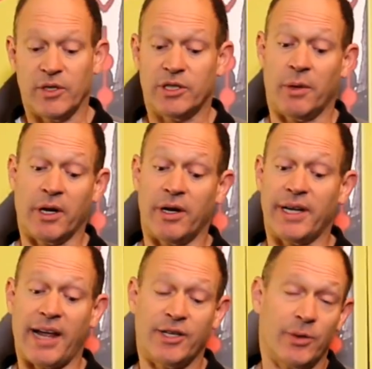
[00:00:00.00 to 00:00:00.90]
So what I got
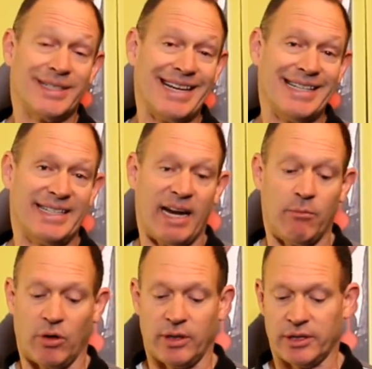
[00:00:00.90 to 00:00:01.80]
down to is these
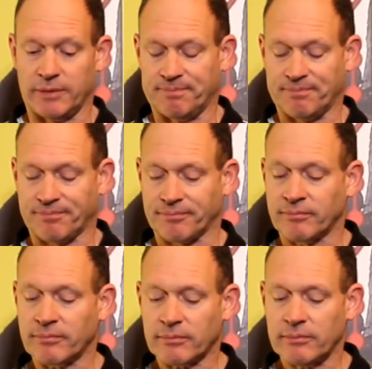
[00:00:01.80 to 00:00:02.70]
10 bullets.
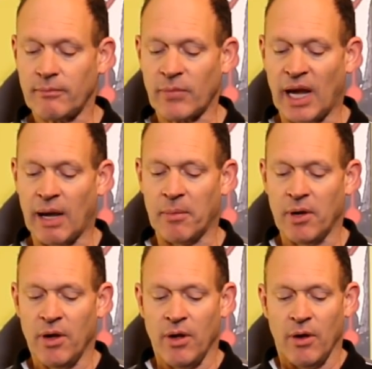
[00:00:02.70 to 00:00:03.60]

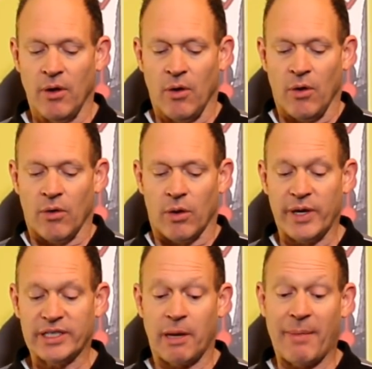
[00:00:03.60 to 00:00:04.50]
The
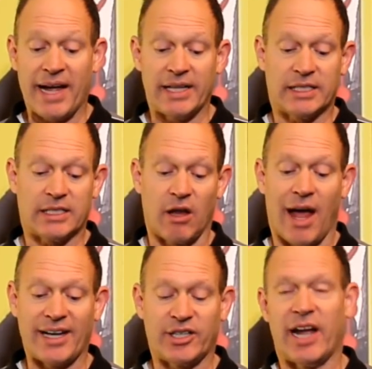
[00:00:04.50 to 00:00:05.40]
reason I made
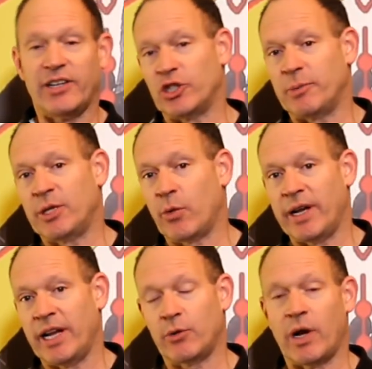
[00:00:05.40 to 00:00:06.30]
slight changes
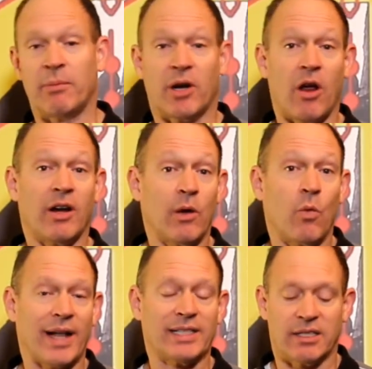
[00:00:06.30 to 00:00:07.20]
between each one, but only
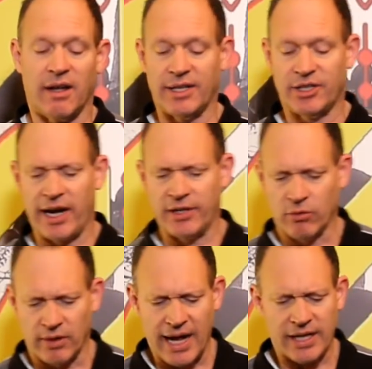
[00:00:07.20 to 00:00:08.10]
one slight change,
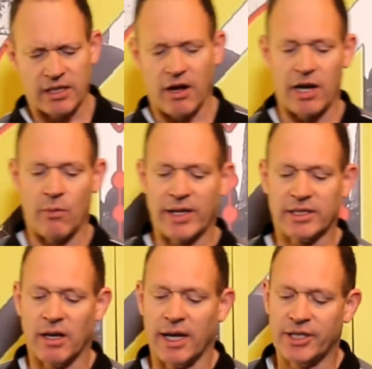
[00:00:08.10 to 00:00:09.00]
or largely only one
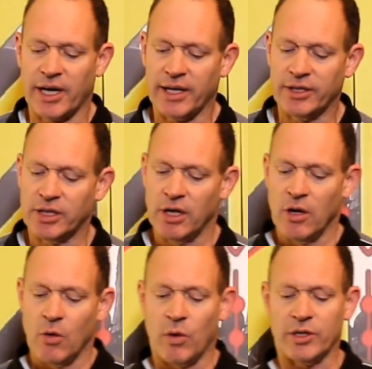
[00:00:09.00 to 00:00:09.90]
slight change,
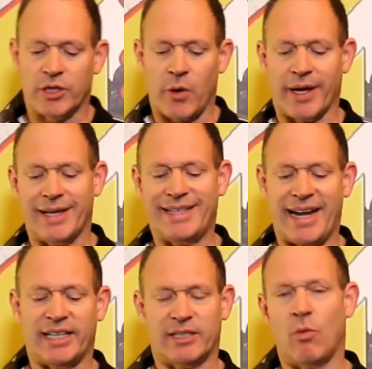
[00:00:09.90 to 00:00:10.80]
was so I could
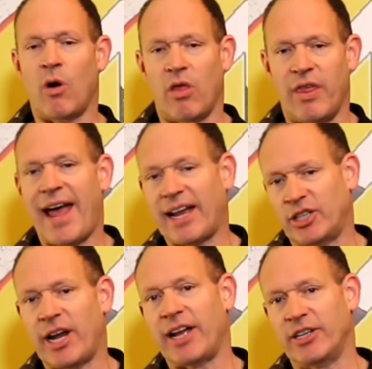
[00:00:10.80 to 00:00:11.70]
test what that
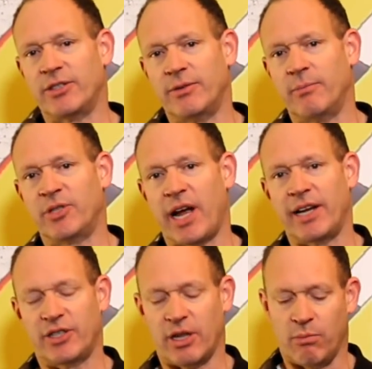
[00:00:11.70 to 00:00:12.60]
change
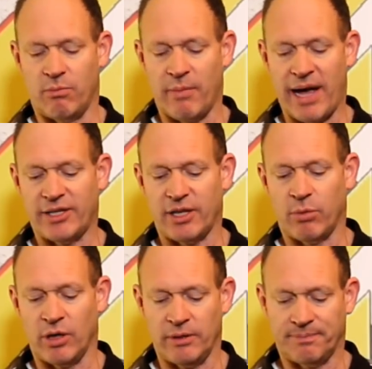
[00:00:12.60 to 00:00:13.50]
made to the
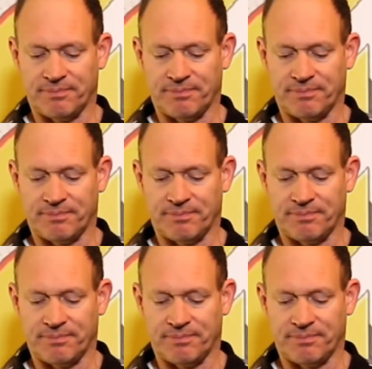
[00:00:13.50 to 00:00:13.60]
bullet.